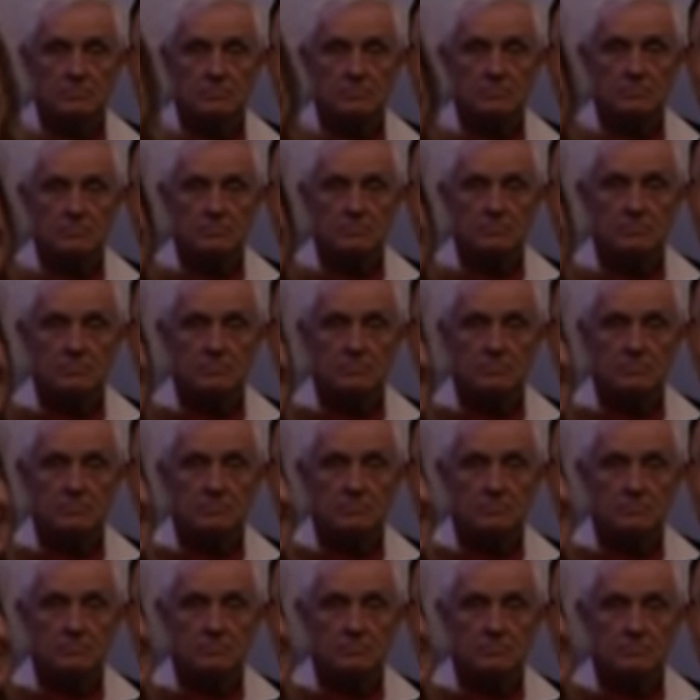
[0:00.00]

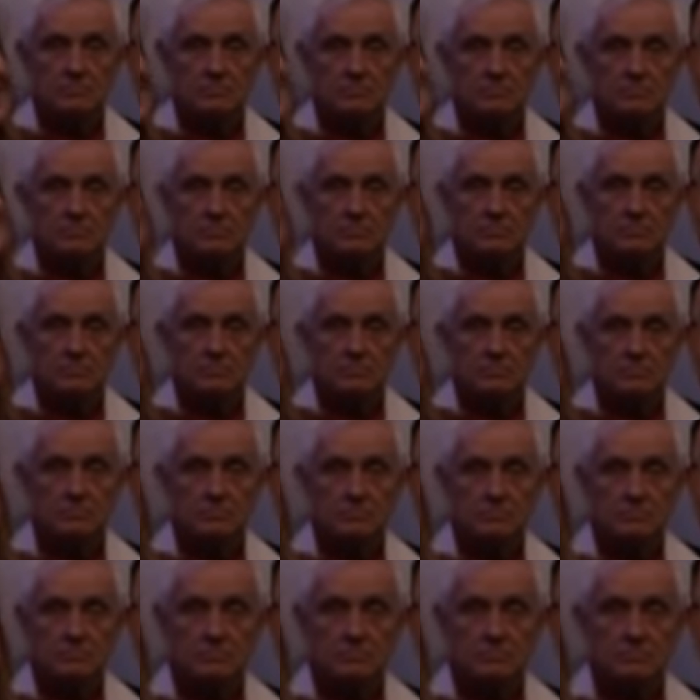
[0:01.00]

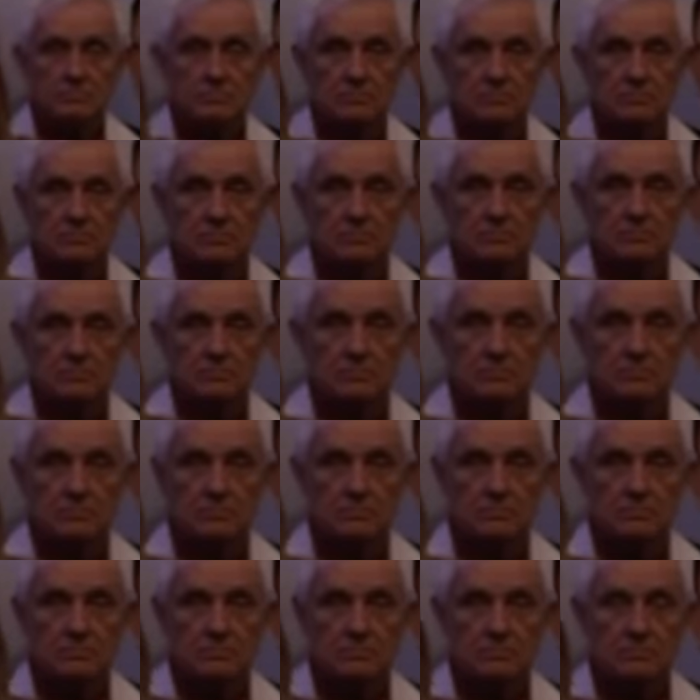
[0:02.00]

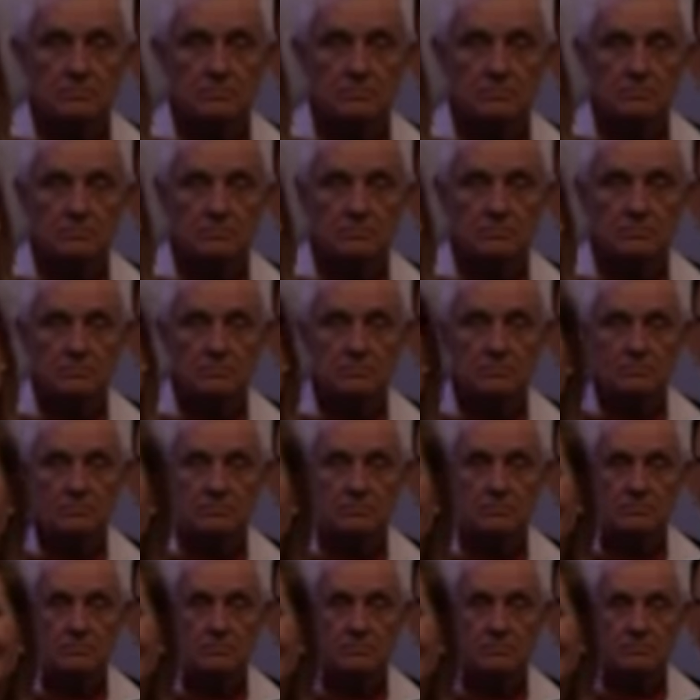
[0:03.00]

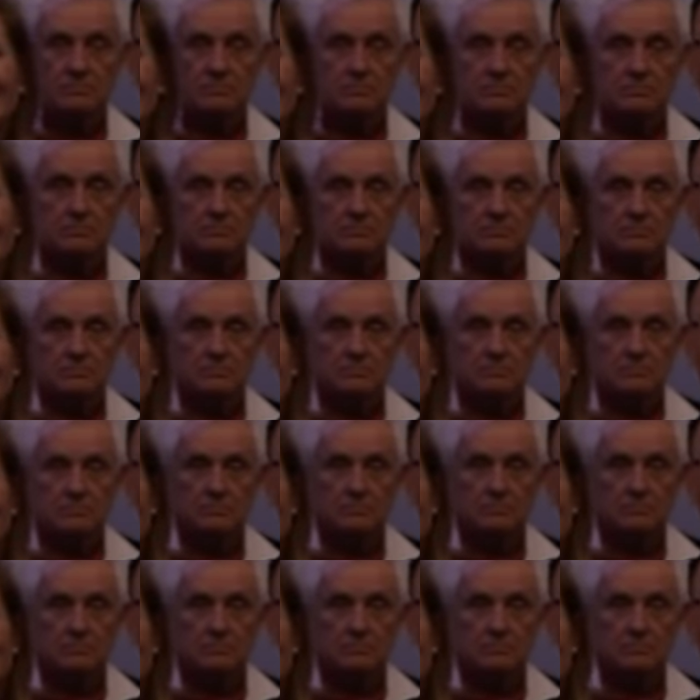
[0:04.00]

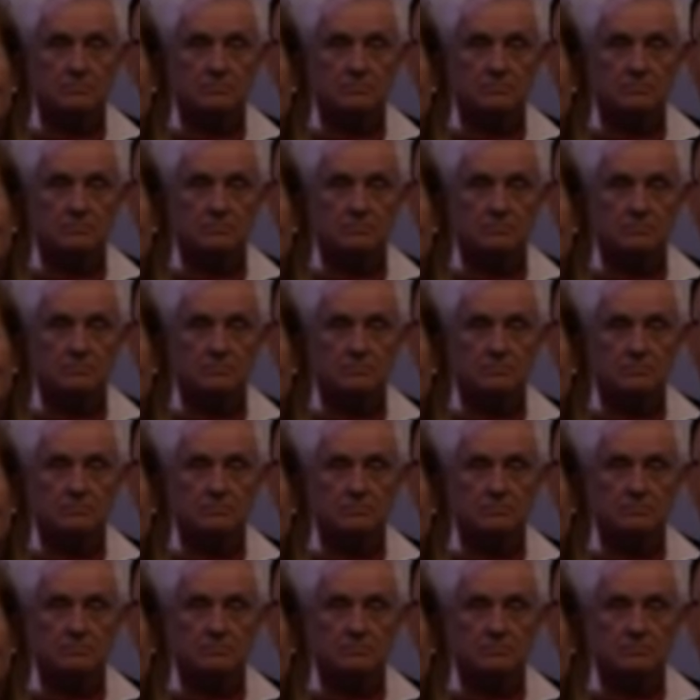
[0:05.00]

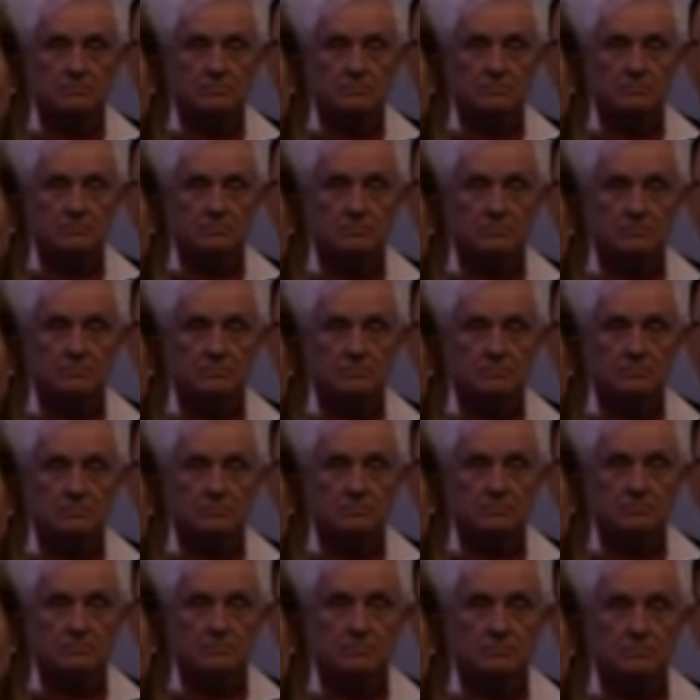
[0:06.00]

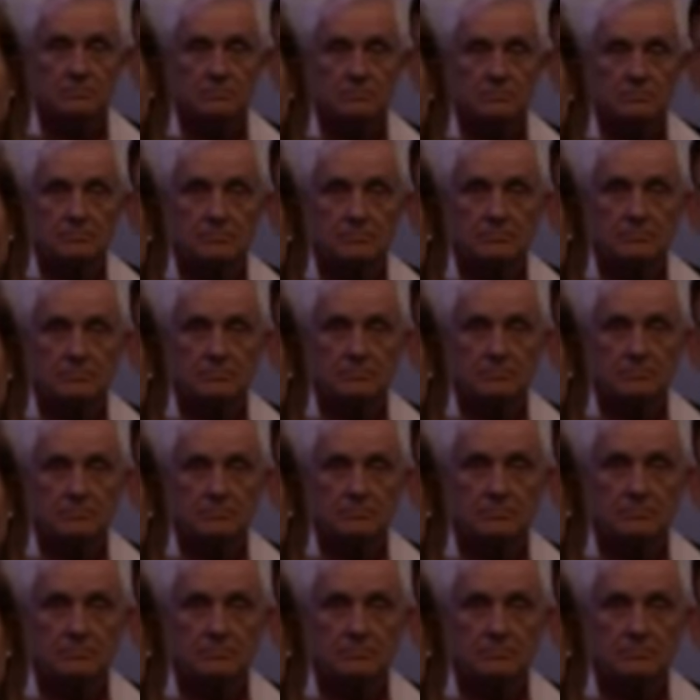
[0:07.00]
(not speaking)